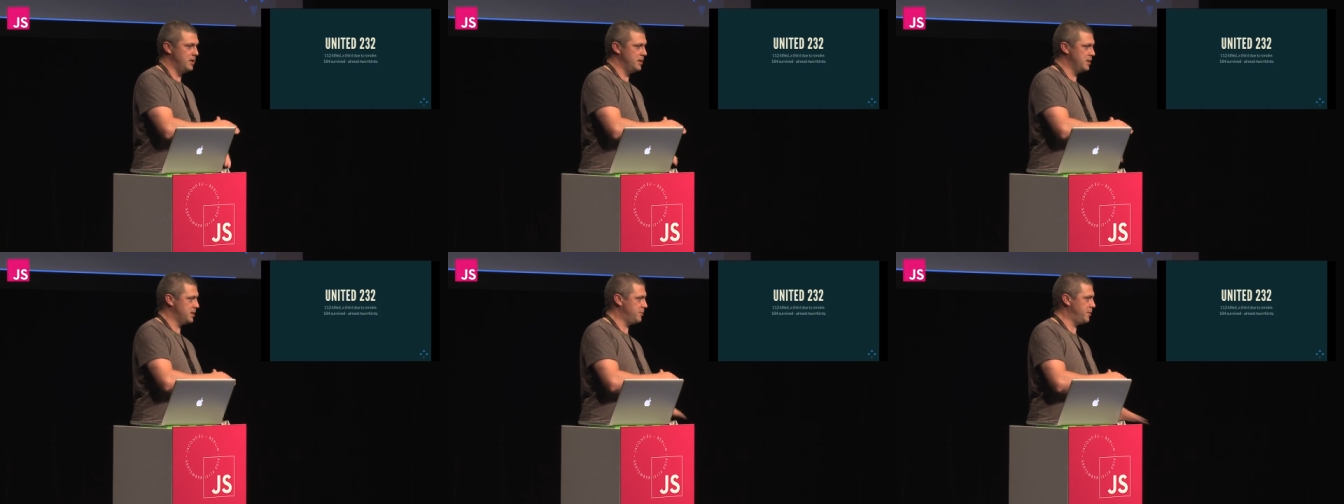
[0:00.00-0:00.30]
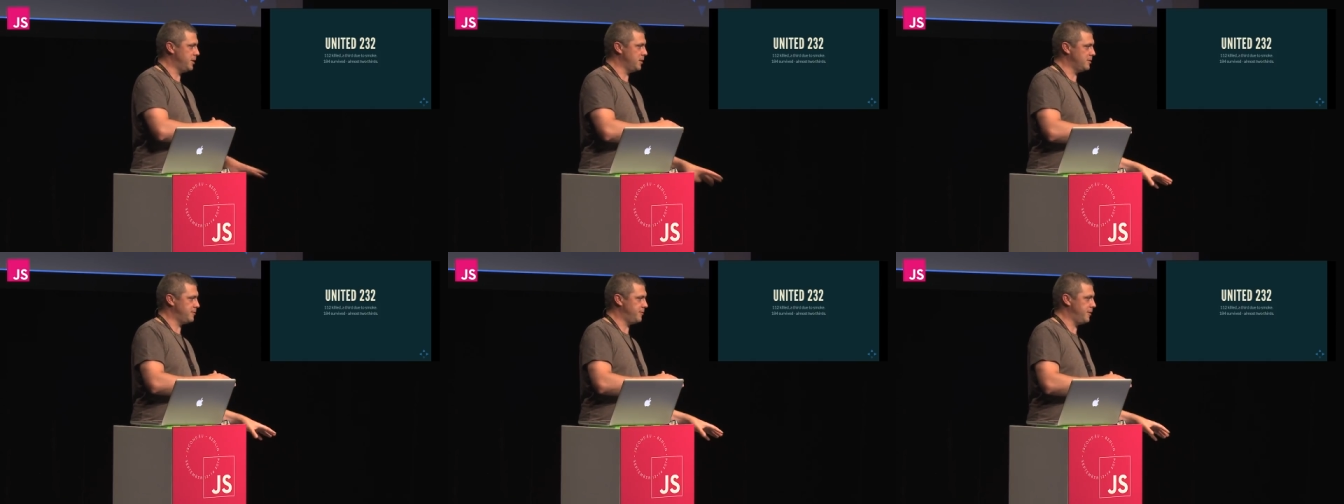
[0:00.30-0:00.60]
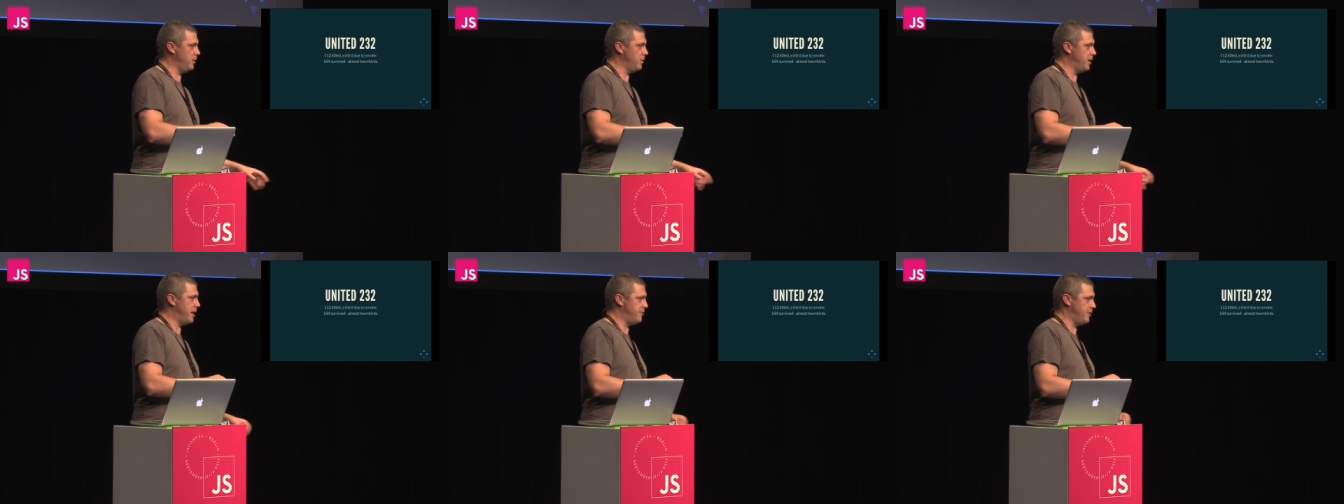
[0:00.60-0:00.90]
spills
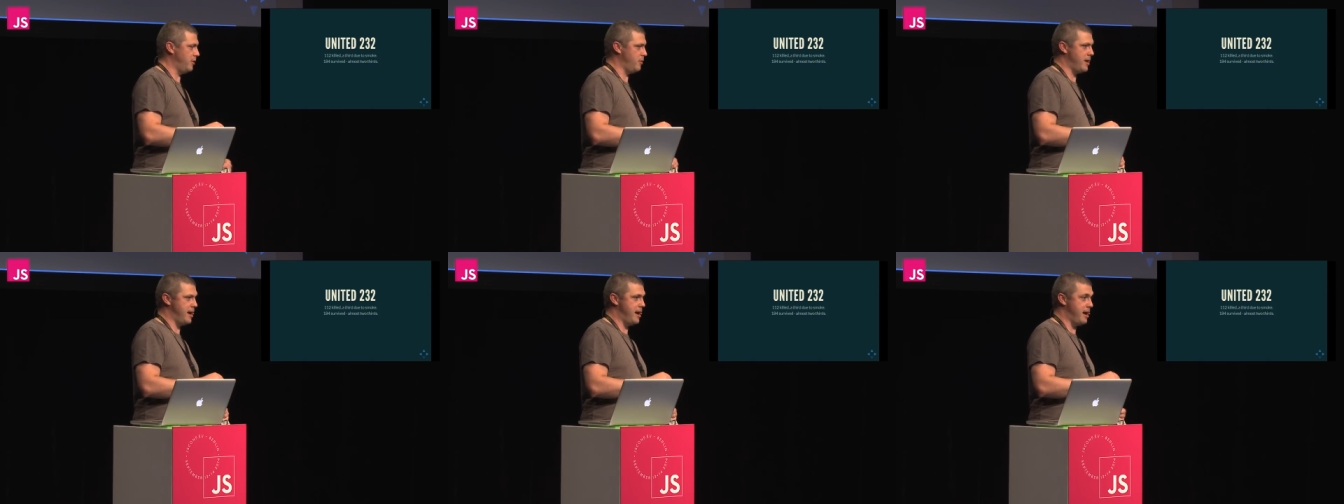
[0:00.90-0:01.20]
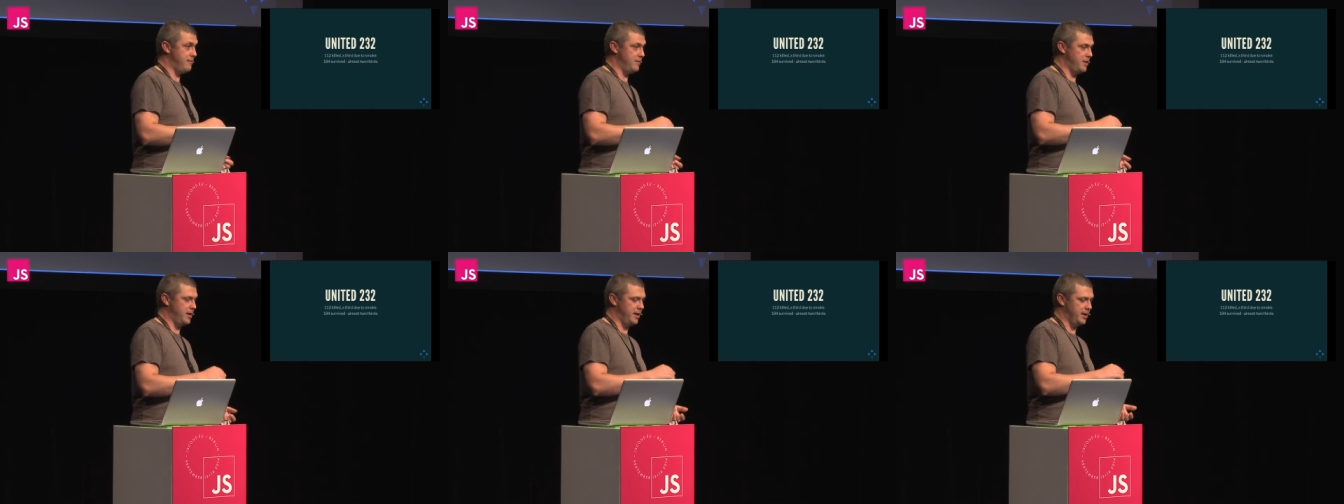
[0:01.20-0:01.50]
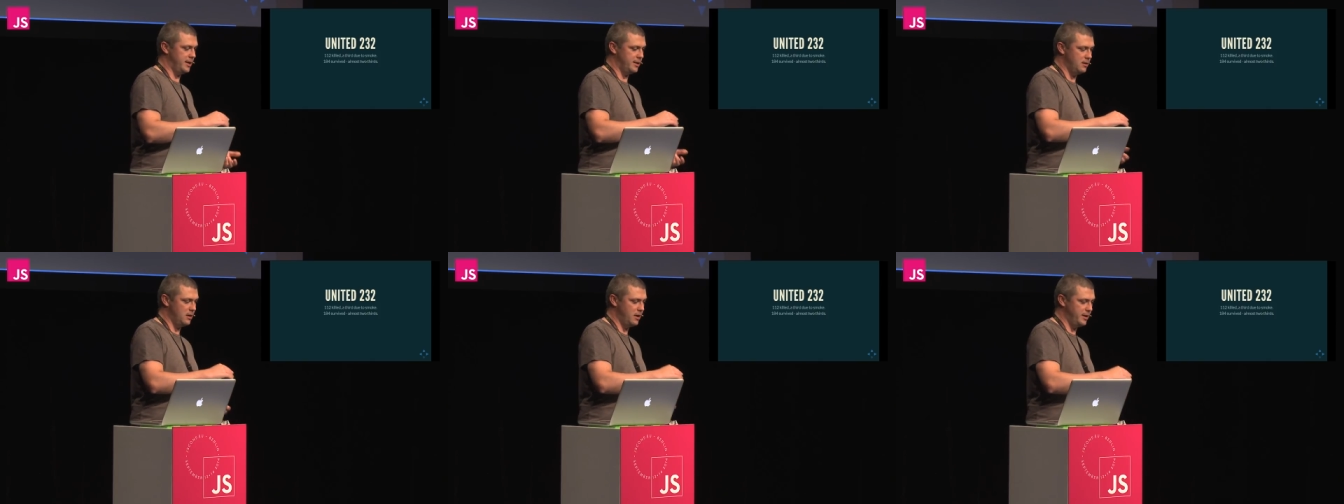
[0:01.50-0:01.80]
fuel everywhere, everything
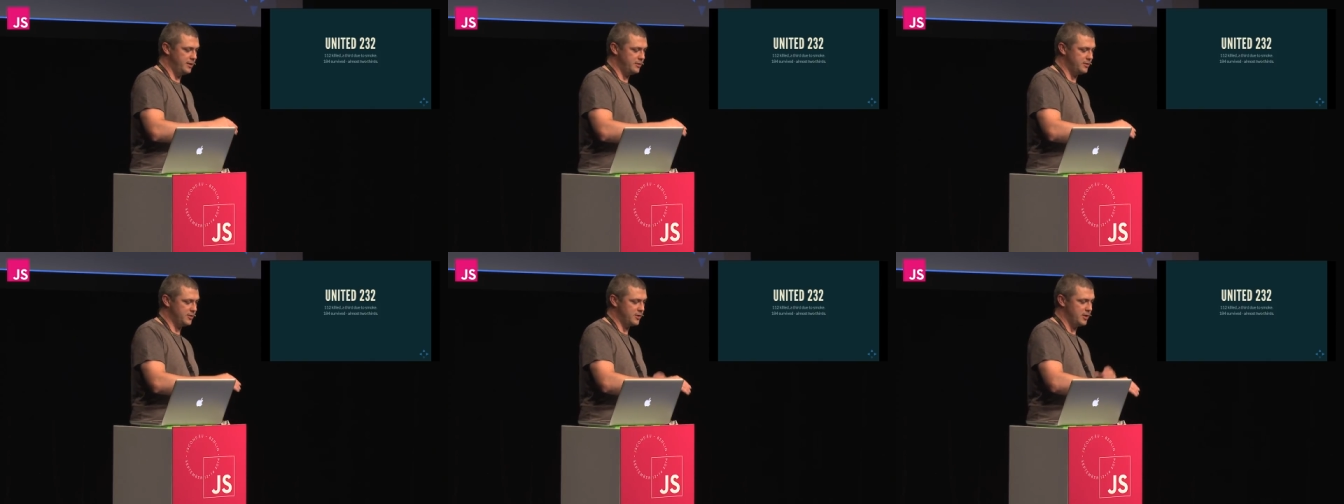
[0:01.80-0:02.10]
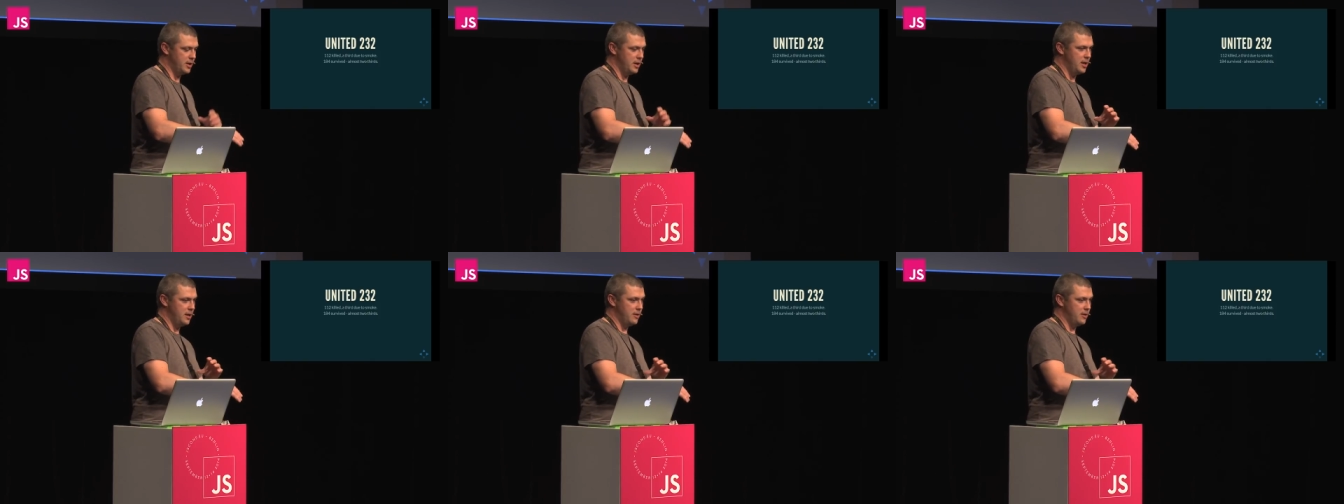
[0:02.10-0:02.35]
ignites.